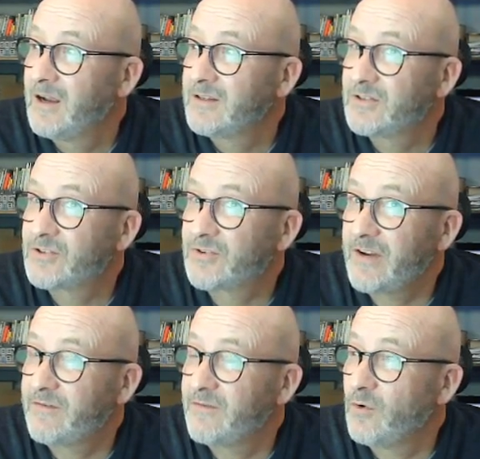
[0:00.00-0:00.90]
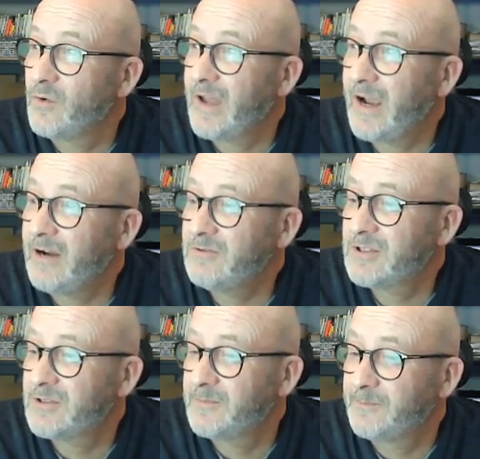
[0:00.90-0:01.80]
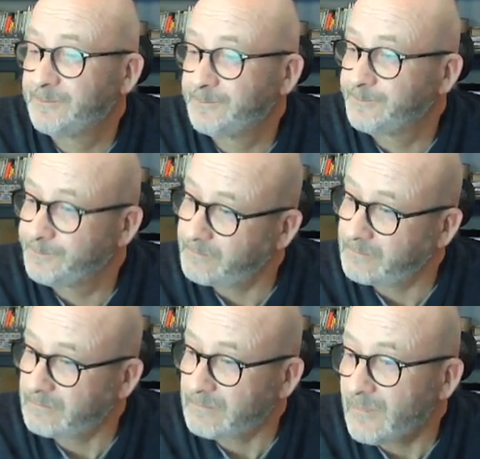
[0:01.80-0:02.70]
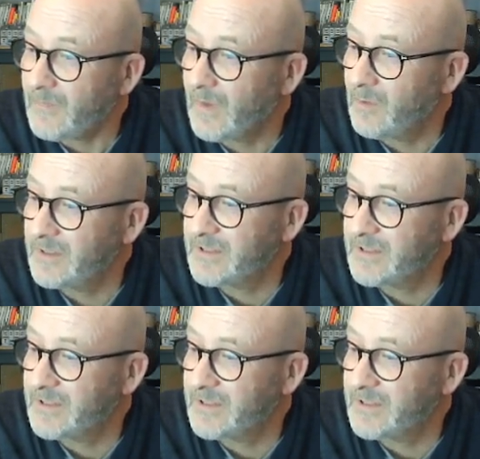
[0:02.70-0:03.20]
straightforward house. Where's the